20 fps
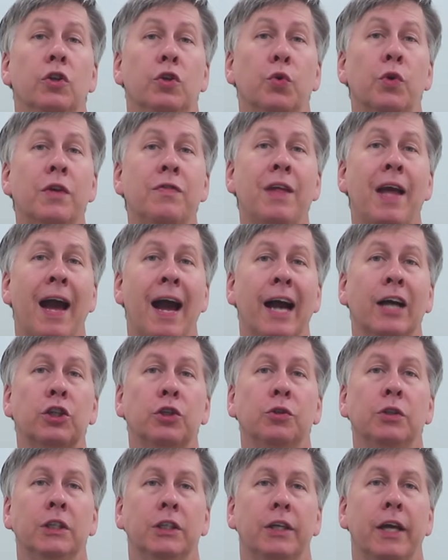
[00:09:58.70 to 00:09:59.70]
During the
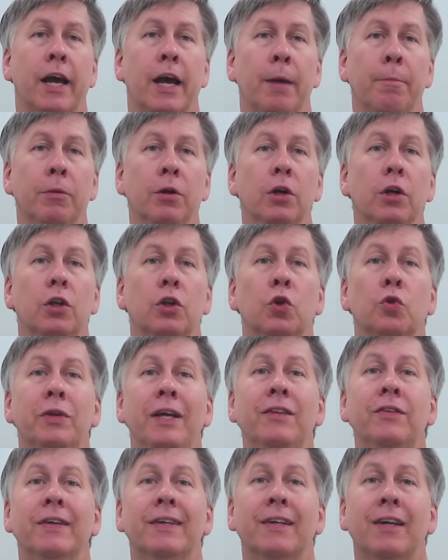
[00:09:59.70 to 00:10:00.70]
actual exam, you'll
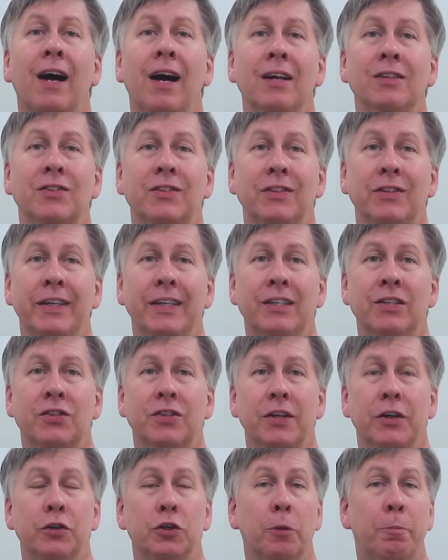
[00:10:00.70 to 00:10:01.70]
need to constantly
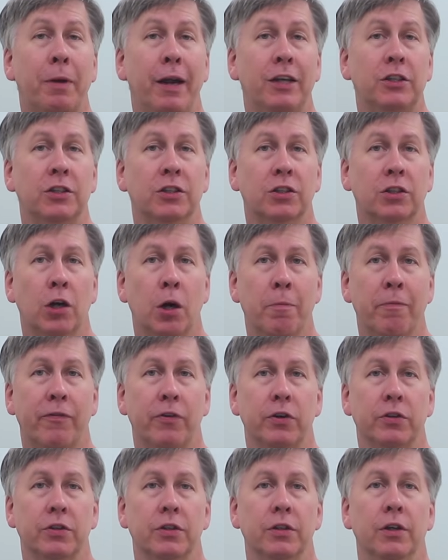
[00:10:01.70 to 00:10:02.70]
consider your patient's
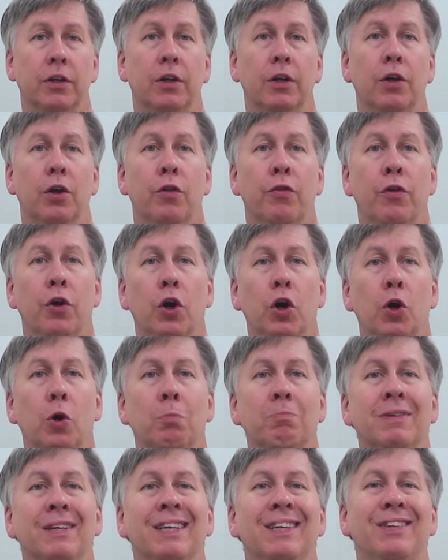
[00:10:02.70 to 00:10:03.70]
comfort,
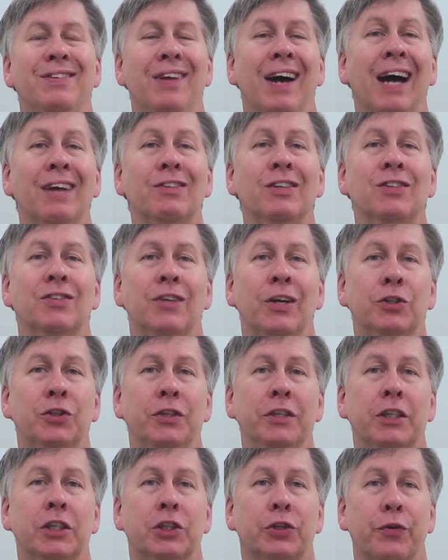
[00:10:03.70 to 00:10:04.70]
though not to
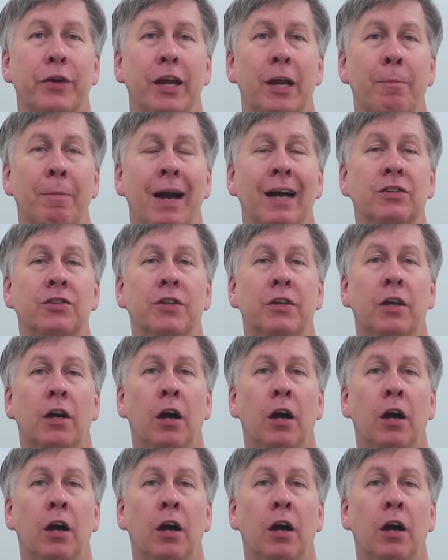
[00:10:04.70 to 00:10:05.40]
such an extreme as to